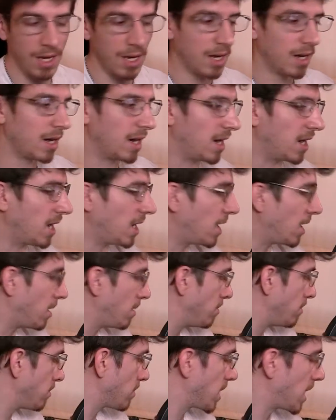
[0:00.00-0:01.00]

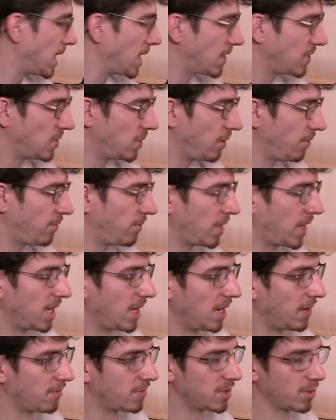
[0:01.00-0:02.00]
Kind of continue from that
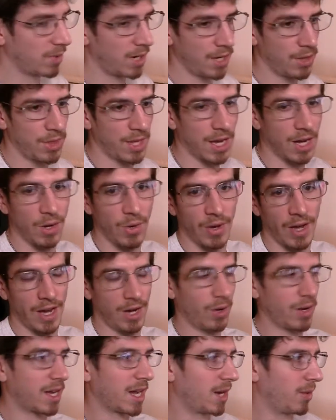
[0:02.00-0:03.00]
left to right thing. I know
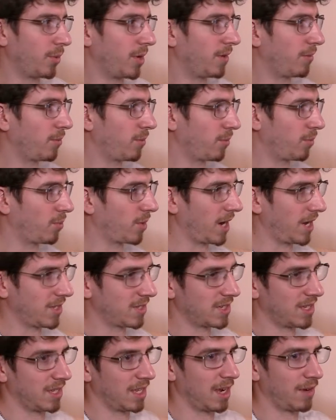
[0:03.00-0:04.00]
I kind of went right
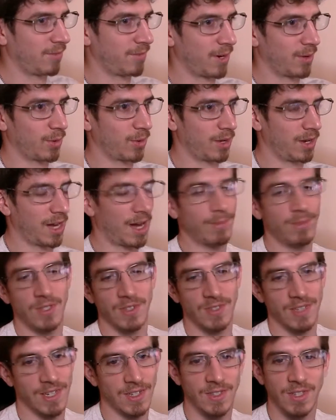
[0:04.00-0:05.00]
to left. Now we're going, I'm
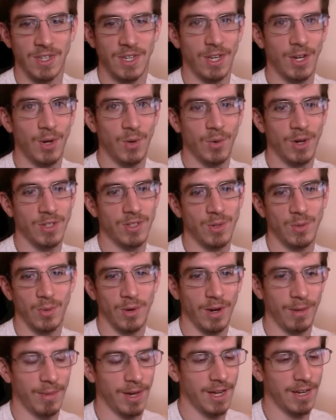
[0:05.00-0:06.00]
dyslexic. You know what? Don't worry
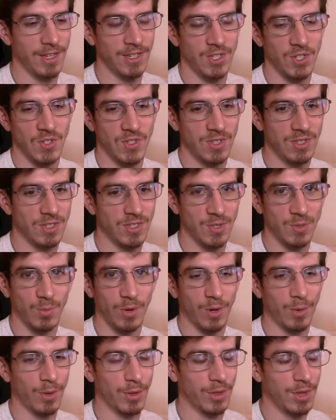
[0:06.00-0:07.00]
about it. Just
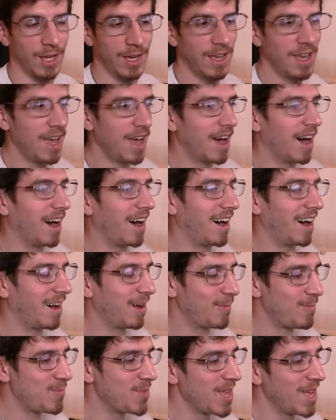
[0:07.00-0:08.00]
work with it.
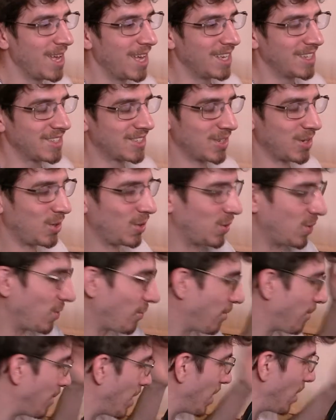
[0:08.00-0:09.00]
So for
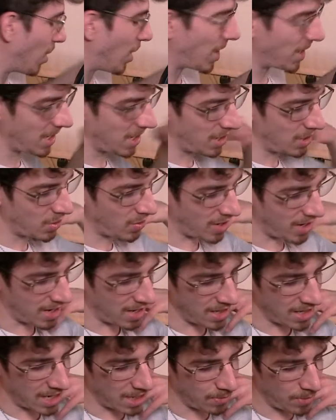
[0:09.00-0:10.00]
my audio, a
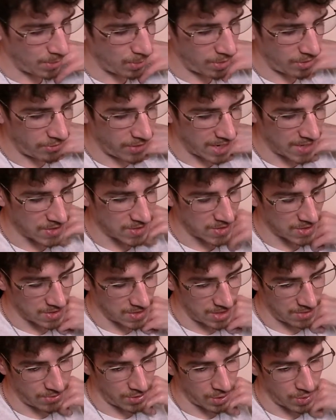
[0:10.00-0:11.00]
lot of people have asked
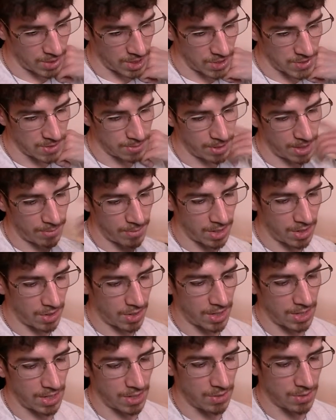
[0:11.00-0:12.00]
different questions about my
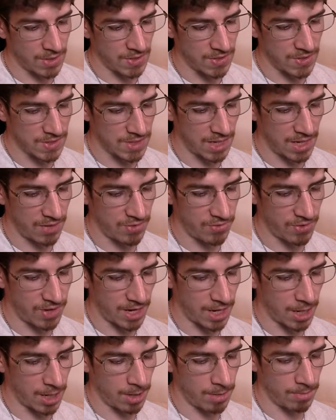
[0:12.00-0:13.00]
audio and stuff.
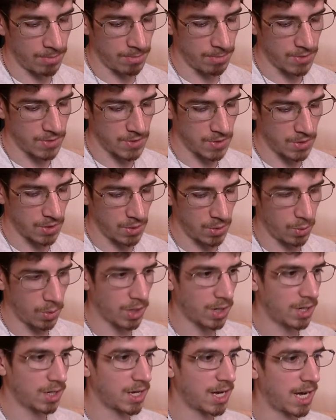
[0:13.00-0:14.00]
So we're
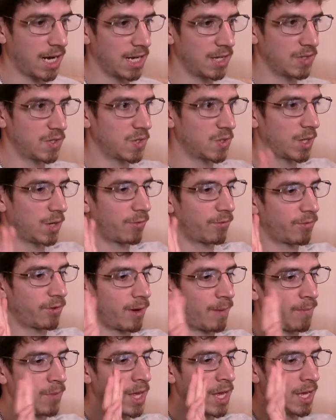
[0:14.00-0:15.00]
going to kind of start
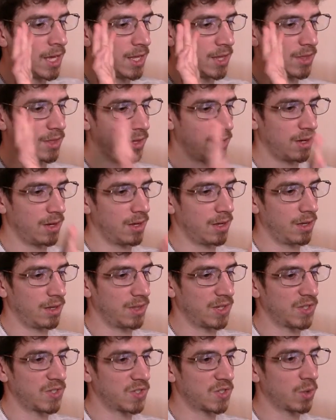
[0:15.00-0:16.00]
from the
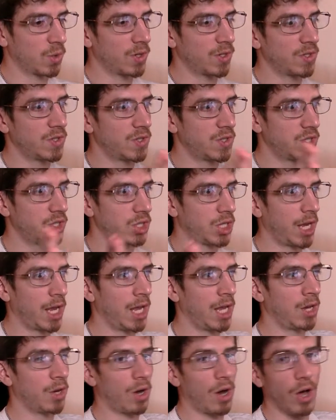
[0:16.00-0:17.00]
source
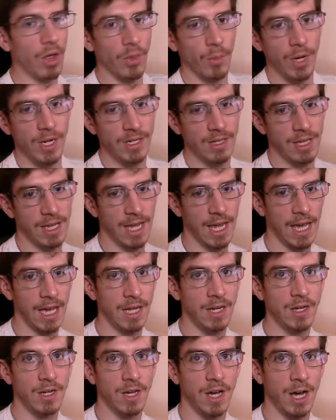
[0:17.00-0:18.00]
chain all the way to the
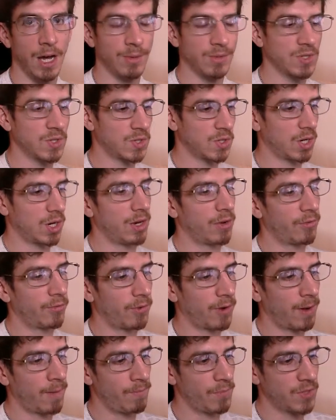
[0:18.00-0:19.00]
end. So starting
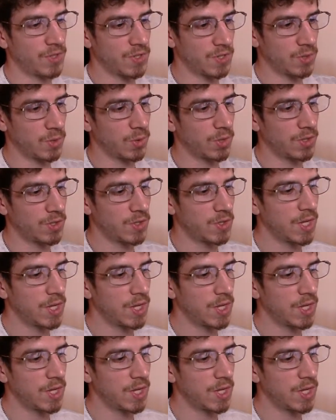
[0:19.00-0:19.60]
from the source,